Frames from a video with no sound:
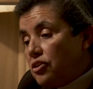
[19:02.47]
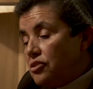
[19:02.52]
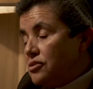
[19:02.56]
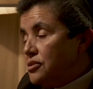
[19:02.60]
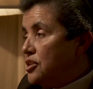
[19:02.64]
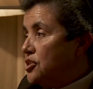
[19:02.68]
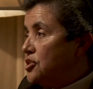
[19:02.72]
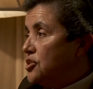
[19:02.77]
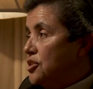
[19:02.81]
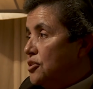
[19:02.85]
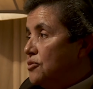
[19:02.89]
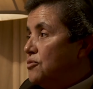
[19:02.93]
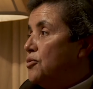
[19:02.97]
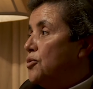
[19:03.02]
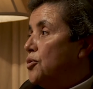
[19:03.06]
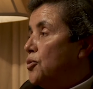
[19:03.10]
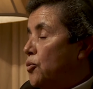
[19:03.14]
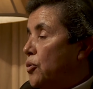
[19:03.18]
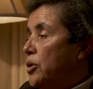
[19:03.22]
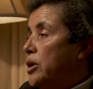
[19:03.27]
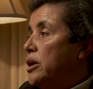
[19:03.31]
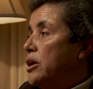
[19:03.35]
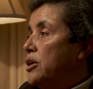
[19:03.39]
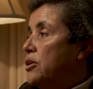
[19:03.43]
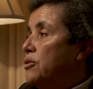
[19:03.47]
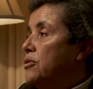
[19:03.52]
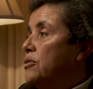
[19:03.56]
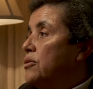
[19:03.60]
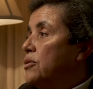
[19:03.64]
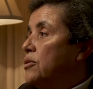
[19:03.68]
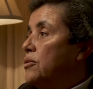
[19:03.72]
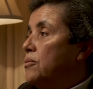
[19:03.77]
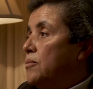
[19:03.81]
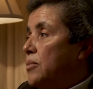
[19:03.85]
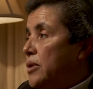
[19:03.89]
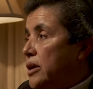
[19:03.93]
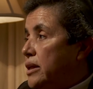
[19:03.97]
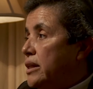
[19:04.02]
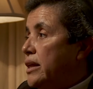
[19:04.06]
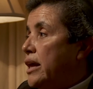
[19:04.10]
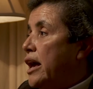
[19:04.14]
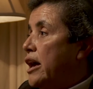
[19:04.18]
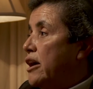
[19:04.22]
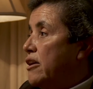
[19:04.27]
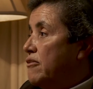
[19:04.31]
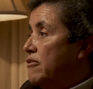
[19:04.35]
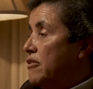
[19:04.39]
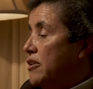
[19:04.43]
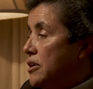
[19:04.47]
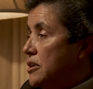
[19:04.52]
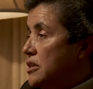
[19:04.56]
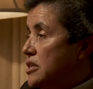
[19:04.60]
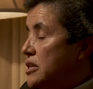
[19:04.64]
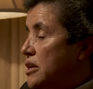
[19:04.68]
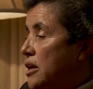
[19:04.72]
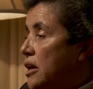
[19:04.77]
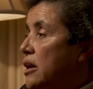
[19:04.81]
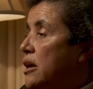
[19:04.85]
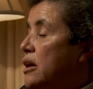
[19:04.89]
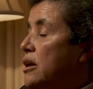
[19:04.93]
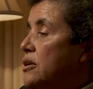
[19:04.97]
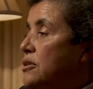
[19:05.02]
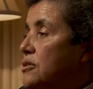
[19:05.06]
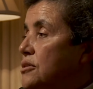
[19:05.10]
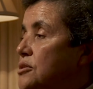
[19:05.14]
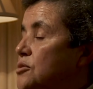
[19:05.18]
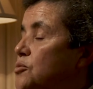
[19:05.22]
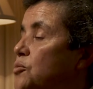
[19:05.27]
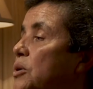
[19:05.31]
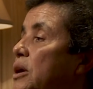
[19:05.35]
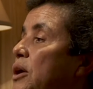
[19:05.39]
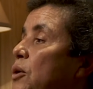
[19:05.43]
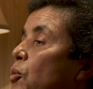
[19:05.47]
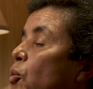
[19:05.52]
you, sister, for wearing your complete habit, because we